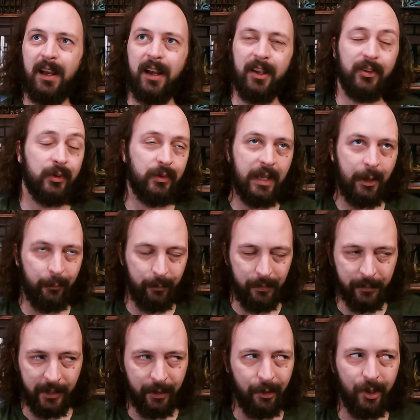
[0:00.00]
So that would be
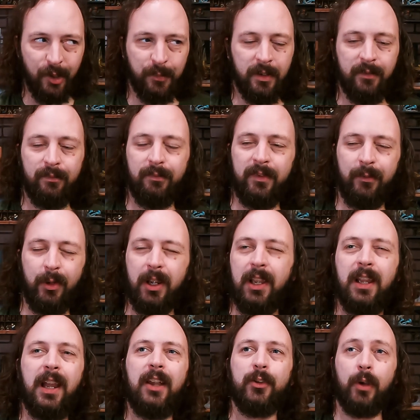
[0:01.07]
my argument in favor.
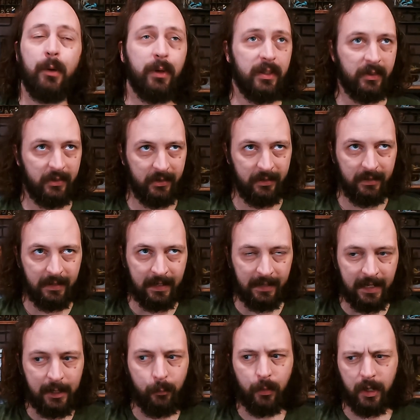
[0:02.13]
So I
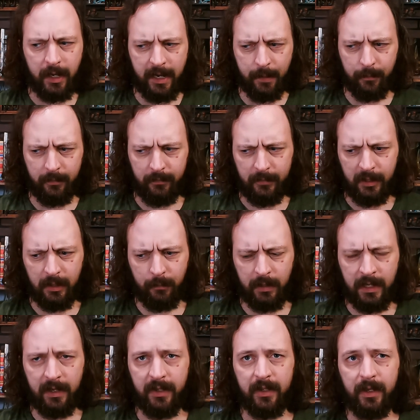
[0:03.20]
like where I am. I'm
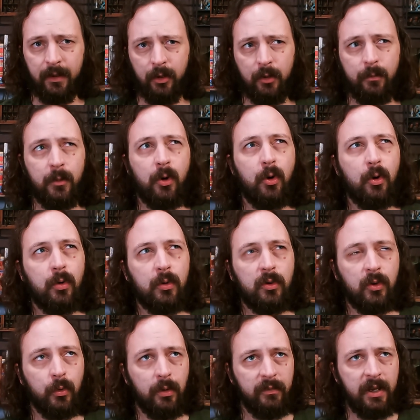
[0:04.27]
at a
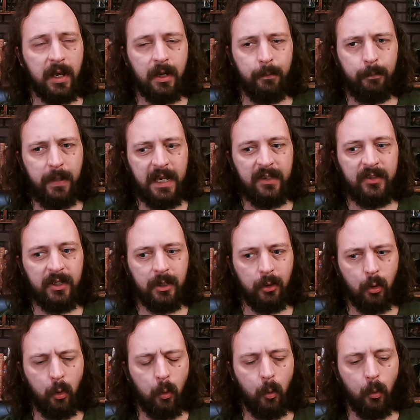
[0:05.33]
sort of got a basic
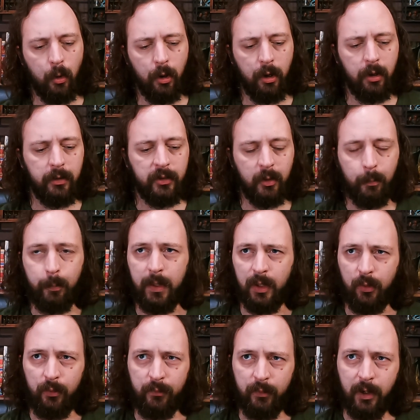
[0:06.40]
core to
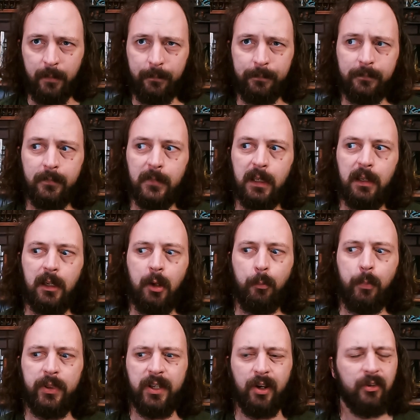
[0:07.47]
build from,
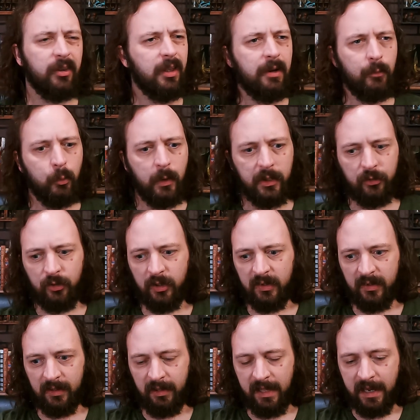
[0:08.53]
but there's a lot of
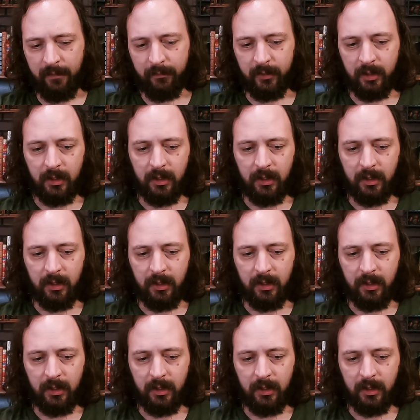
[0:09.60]
questions left.